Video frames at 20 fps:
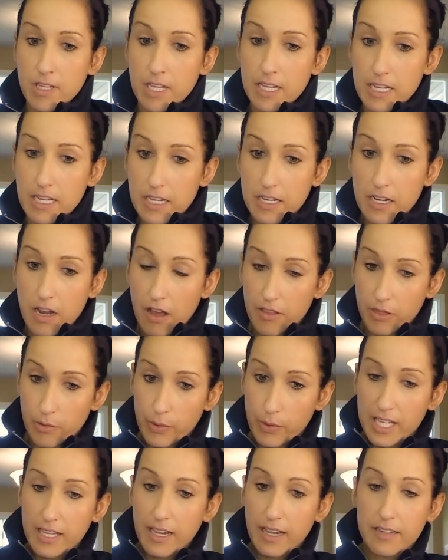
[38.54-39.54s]
and on the
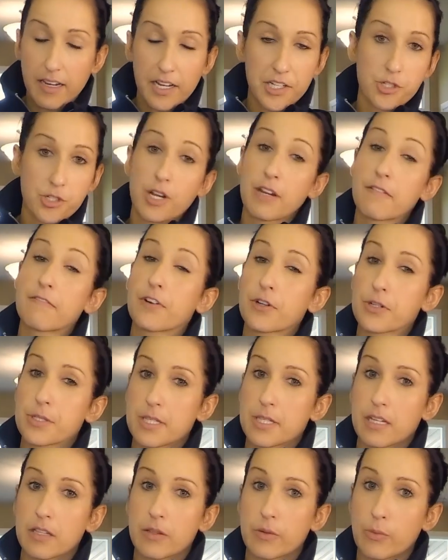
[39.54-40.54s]
weekend, I train first
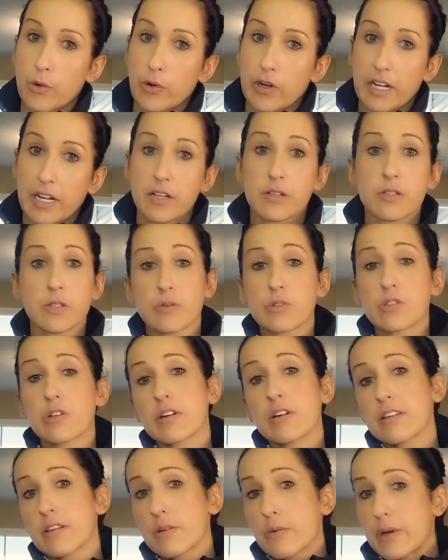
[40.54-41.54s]
thing in the morning. So
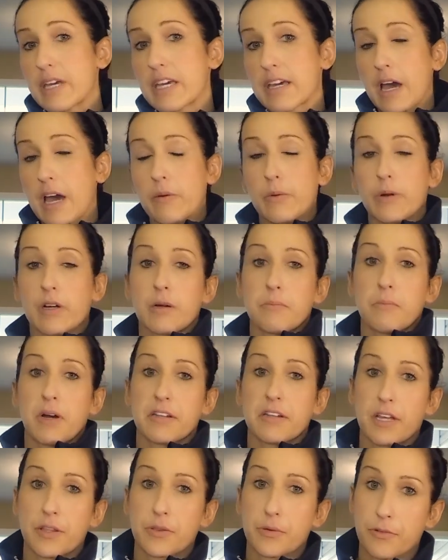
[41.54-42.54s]
during the week, I work a
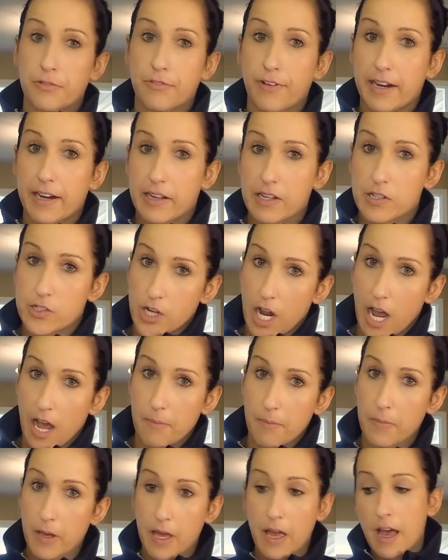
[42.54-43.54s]
Monday through Friday
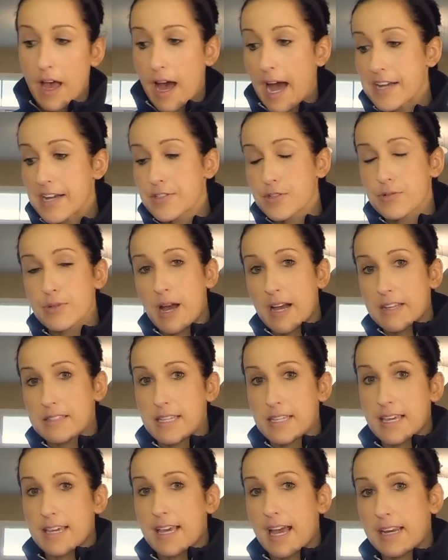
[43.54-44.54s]
job I do not
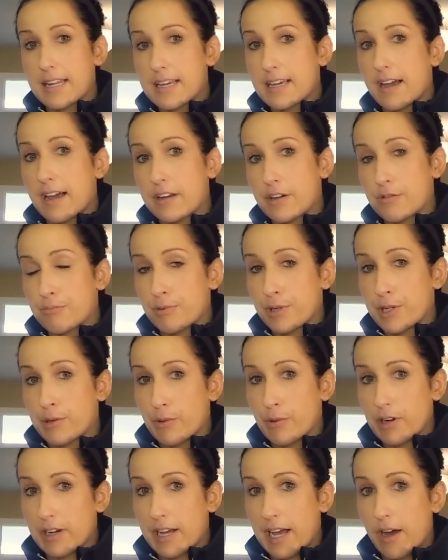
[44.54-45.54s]
take any kind of pre
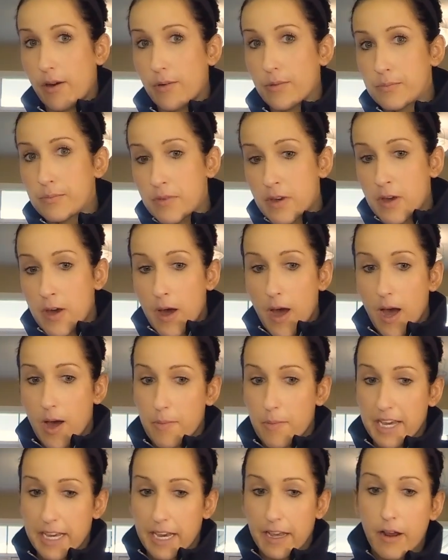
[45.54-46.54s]
workout.
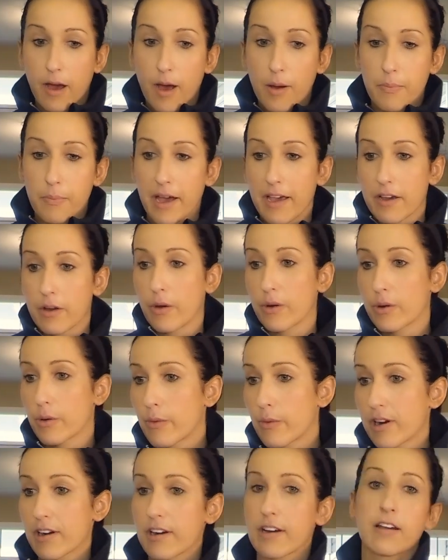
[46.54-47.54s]
Um, I get up, I go to
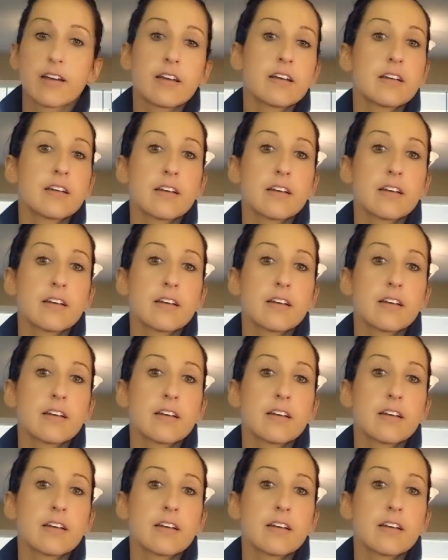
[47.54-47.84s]
work.